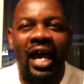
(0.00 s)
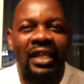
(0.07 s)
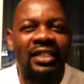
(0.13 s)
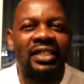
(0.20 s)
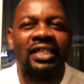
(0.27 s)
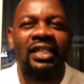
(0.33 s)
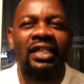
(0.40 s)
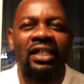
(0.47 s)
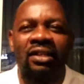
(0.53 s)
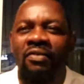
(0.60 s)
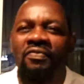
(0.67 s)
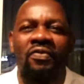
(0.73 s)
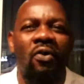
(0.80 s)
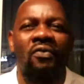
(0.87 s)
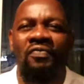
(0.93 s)
until
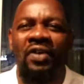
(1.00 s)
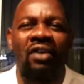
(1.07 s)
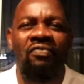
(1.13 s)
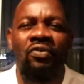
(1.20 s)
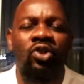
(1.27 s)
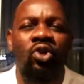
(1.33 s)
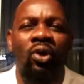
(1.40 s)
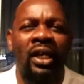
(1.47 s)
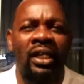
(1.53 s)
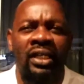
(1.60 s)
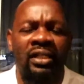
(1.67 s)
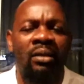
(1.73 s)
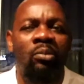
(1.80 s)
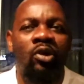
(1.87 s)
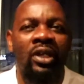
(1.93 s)
4 or 5 o'clock
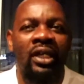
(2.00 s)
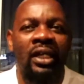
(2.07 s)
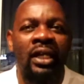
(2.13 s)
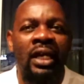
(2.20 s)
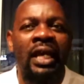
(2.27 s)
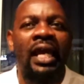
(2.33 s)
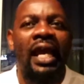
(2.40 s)
in the morning,